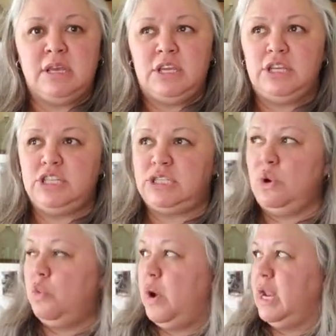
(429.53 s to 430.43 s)
You just
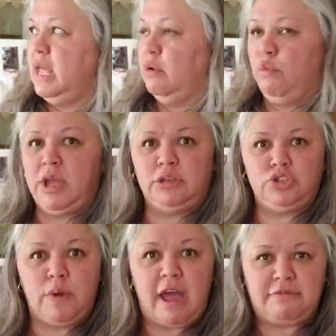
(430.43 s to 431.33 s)
don't want it in a real
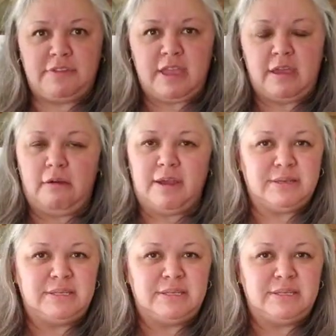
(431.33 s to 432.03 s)
drafty area.